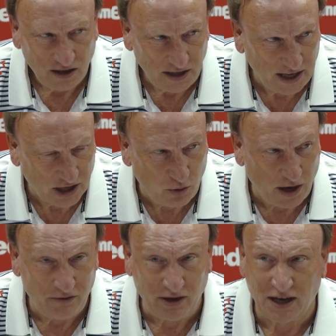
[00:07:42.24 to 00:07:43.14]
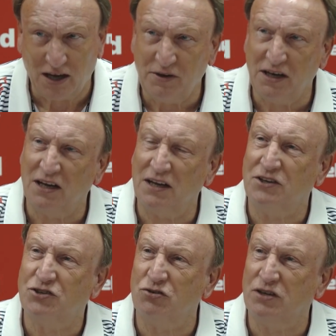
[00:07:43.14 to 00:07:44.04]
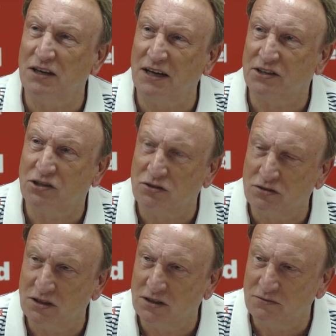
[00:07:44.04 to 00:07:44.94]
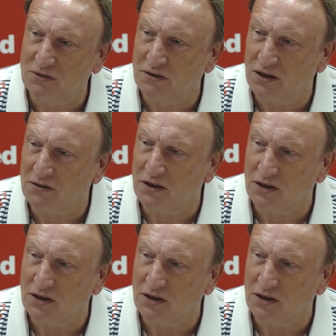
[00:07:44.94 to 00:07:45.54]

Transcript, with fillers: Yeah, quite right. I mean, I, I took a lad called uh, a, uh, a,